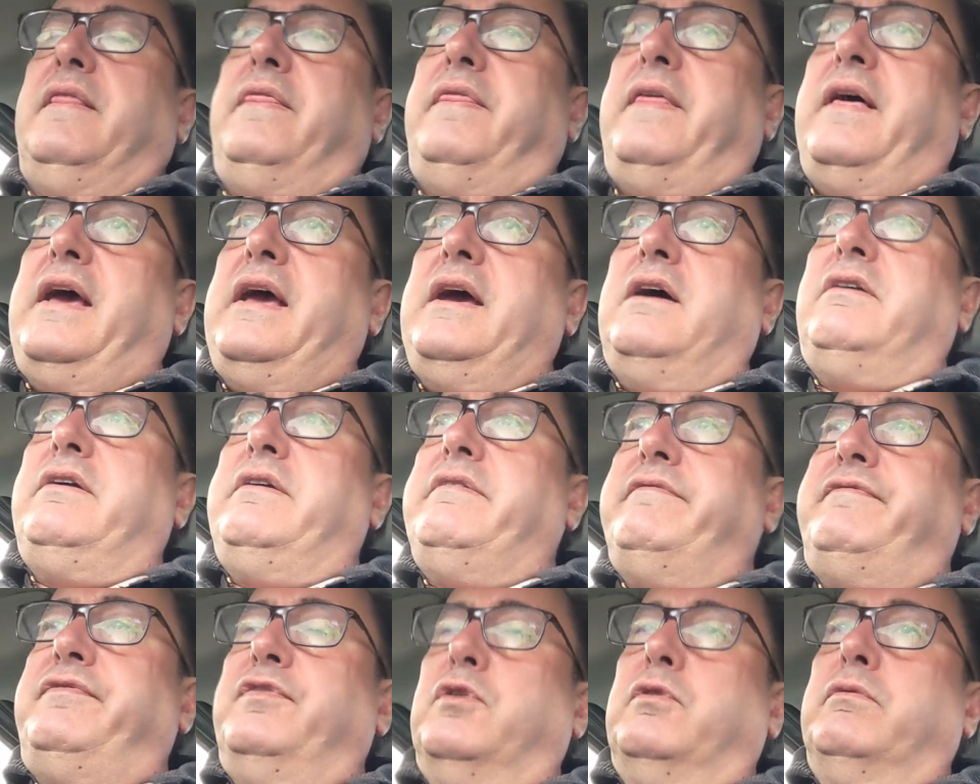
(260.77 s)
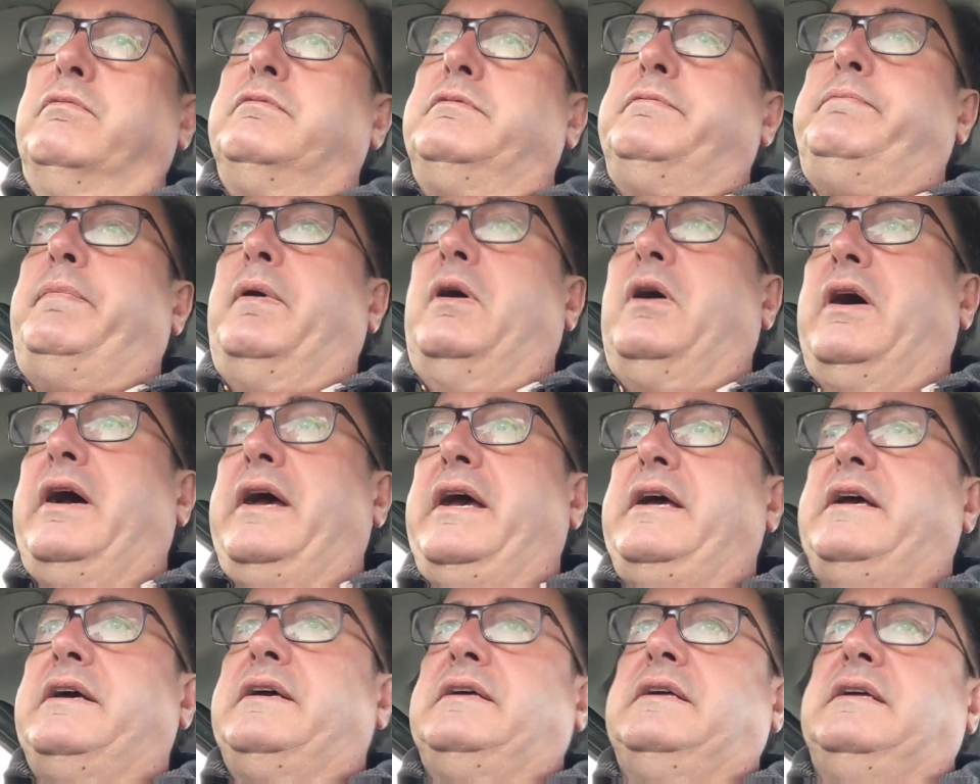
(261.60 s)
they are informed
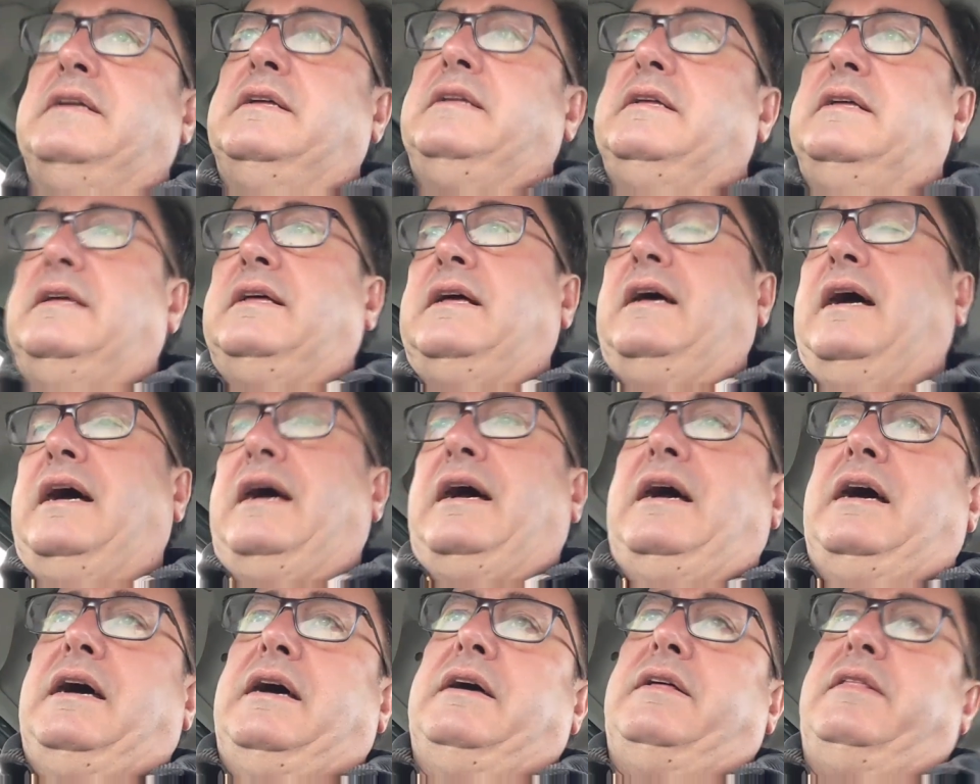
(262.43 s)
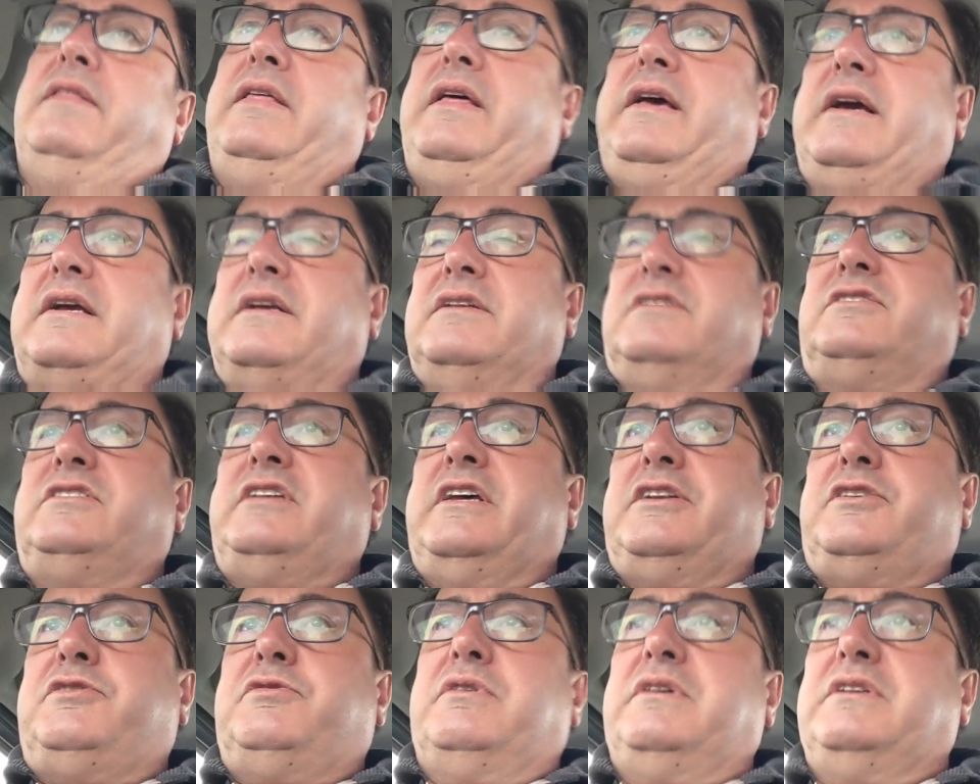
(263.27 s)
by uh, their
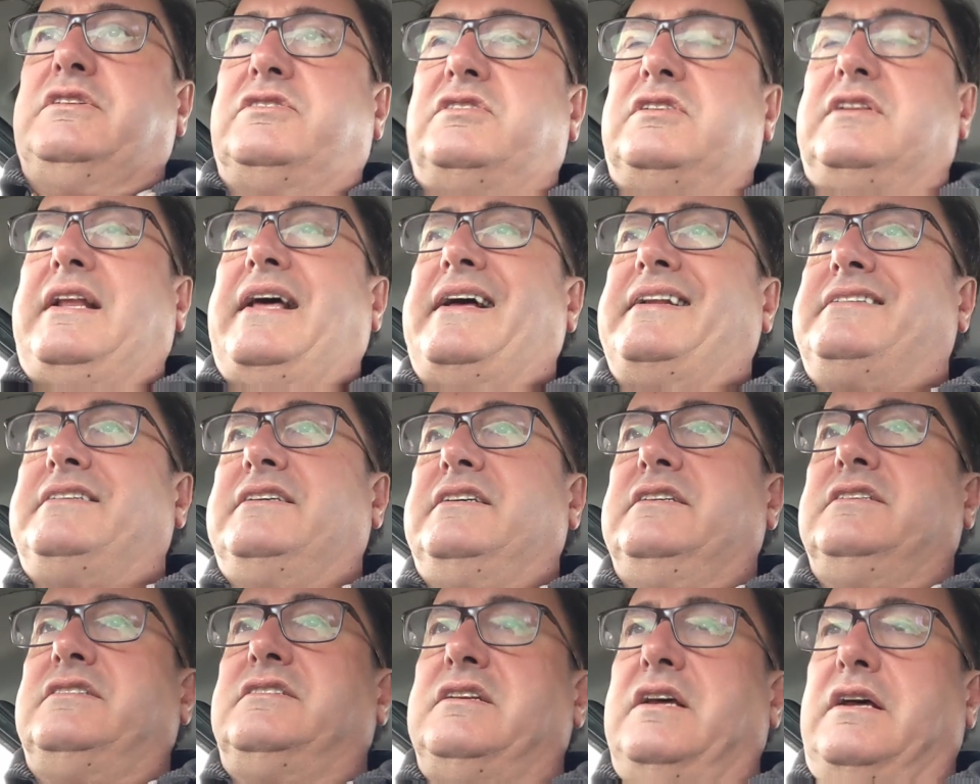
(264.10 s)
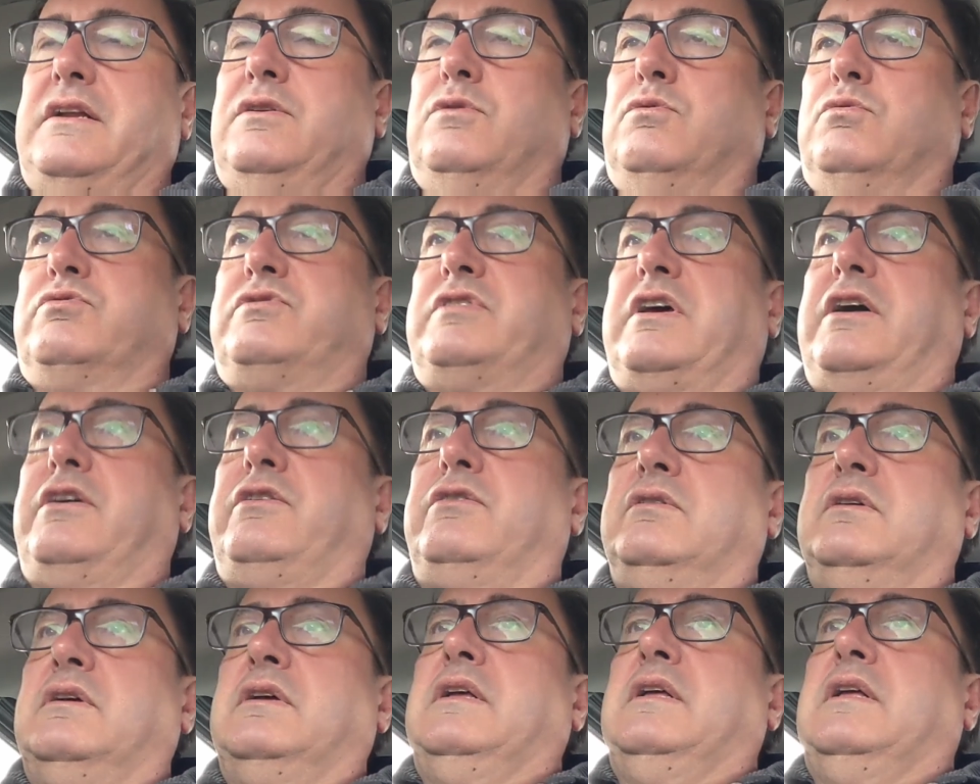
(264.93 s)
constituents, letters, and
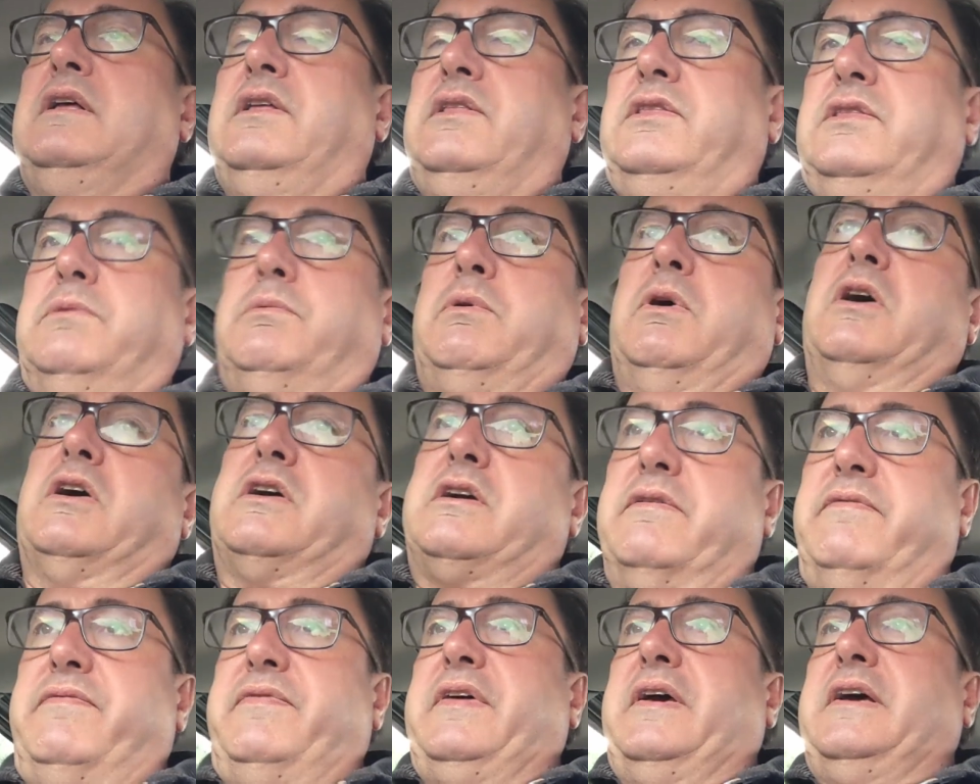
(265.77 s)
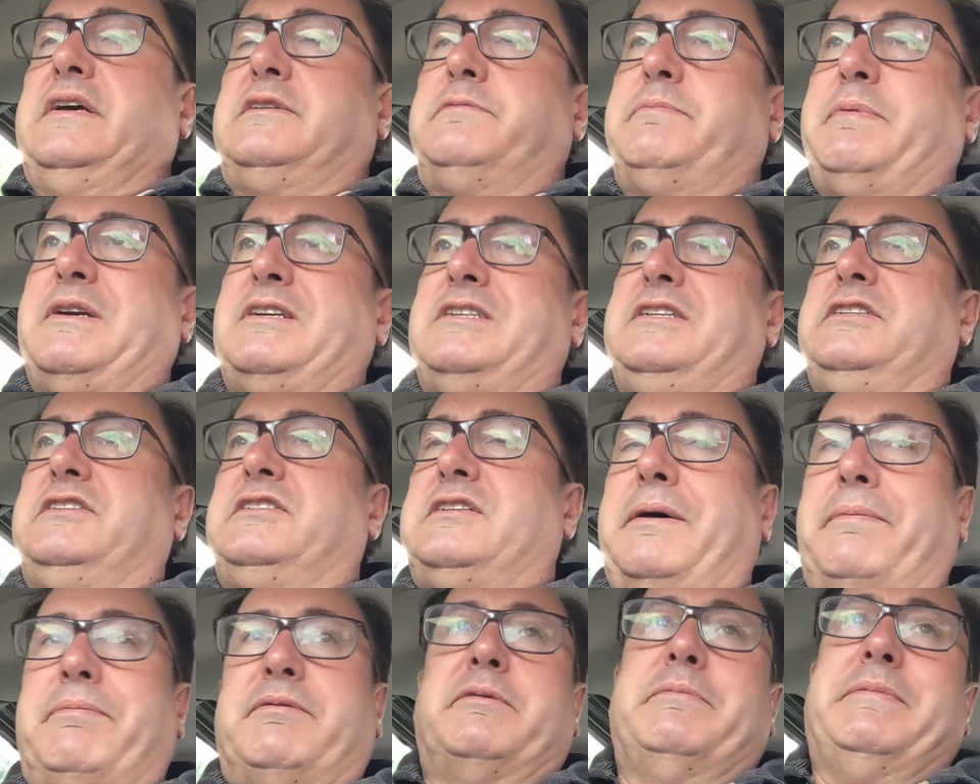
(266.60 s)
also the work of their specialist
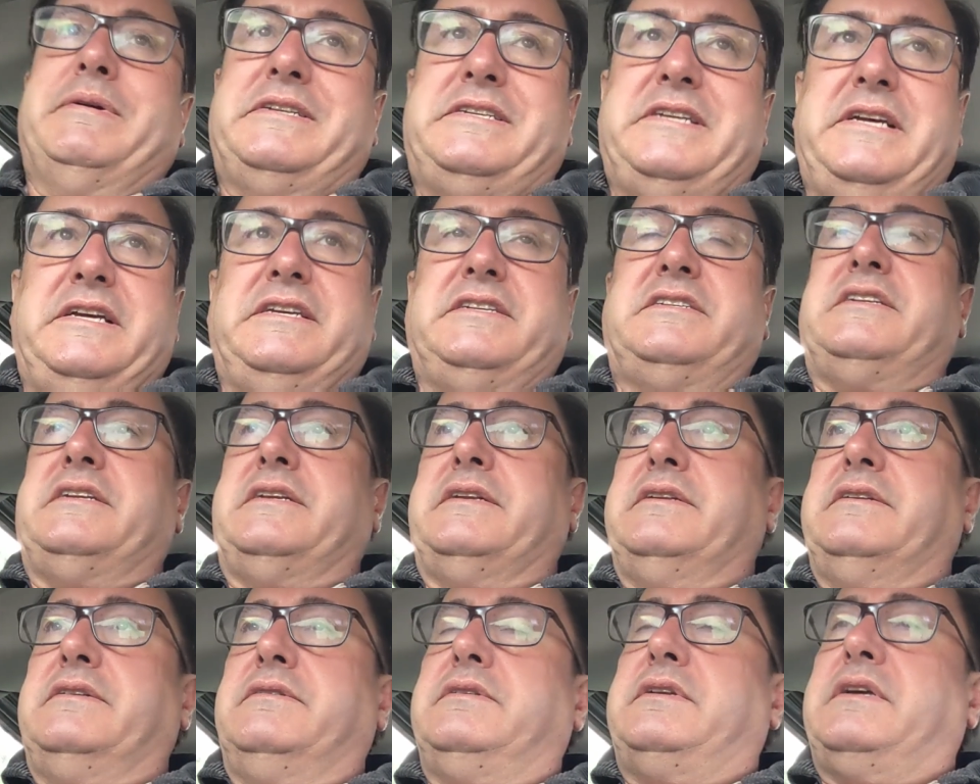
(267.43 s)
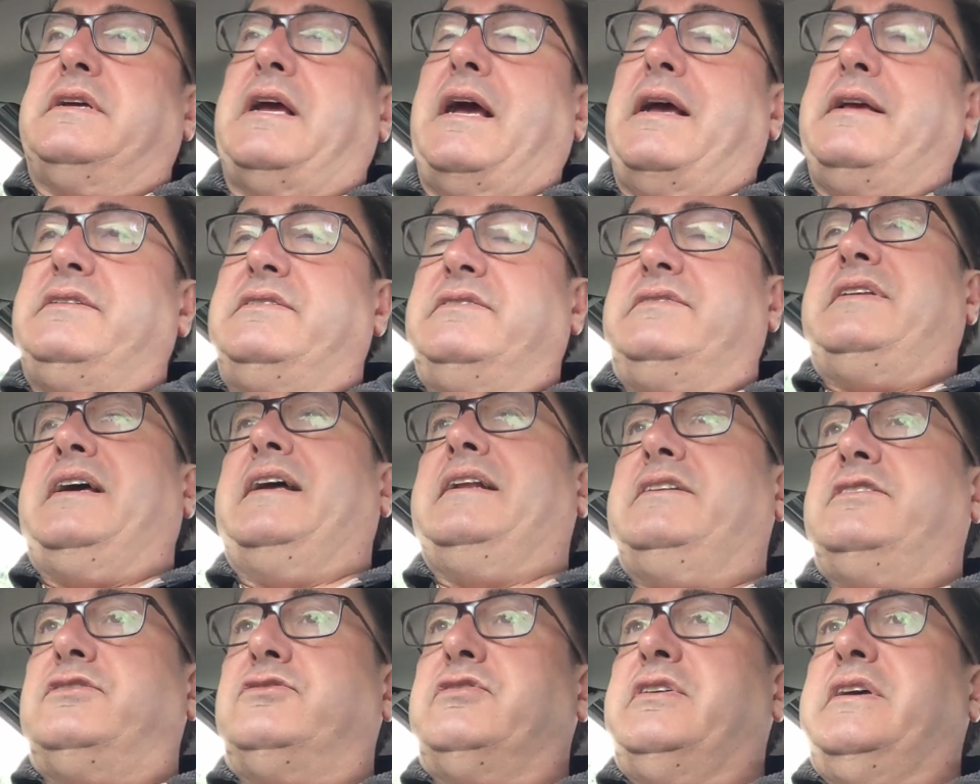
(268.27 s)
subcommittees in the case of
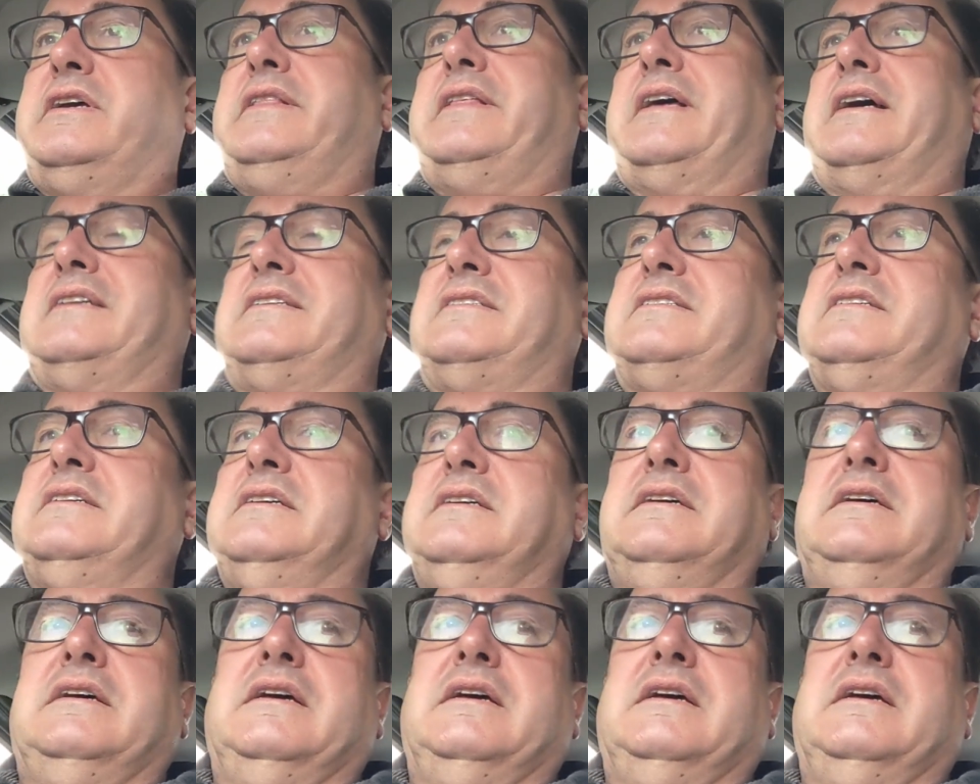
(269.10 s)
dentistry. That's